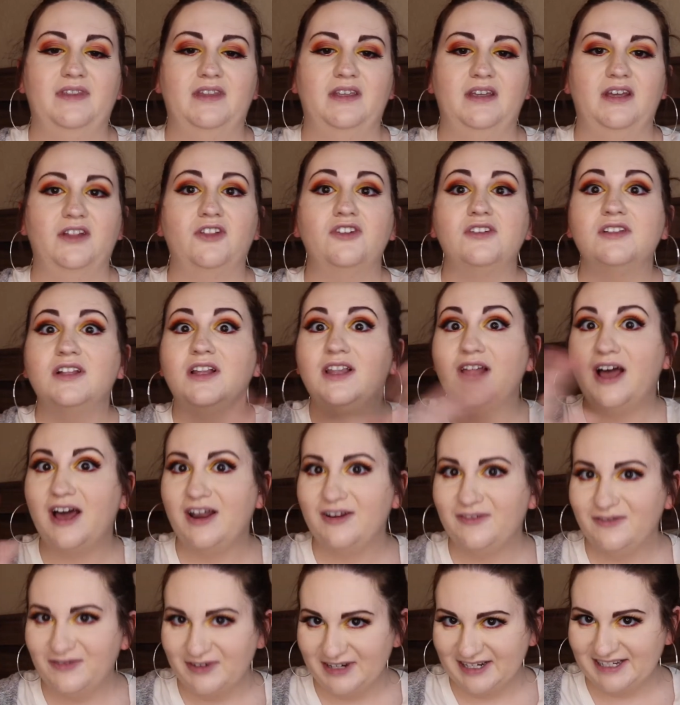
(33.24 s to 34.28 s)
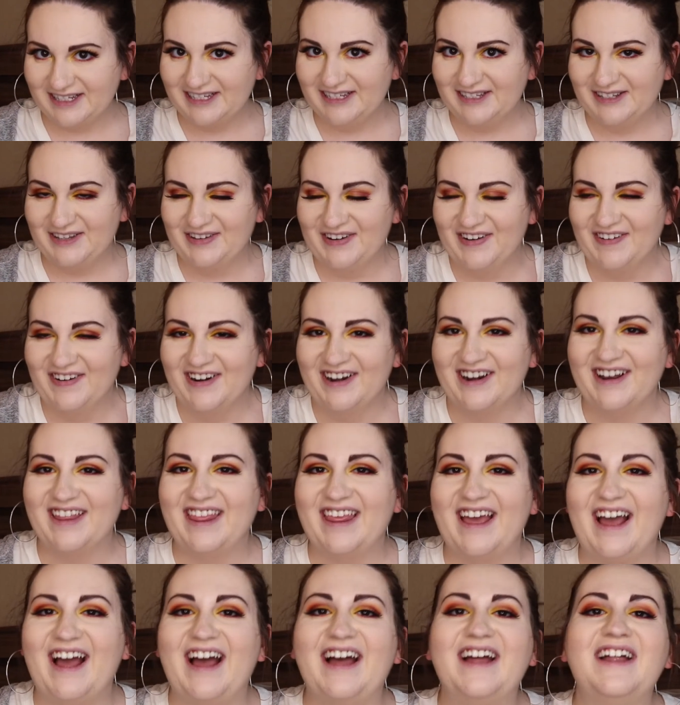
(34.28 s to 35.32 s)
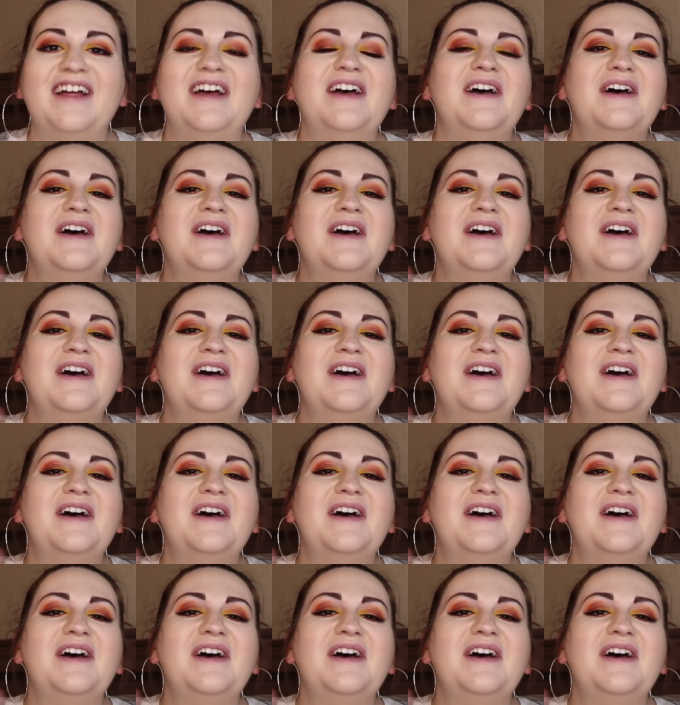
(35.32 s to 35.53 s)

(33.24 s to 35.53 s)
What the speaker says: And there's a lot of reasons for that,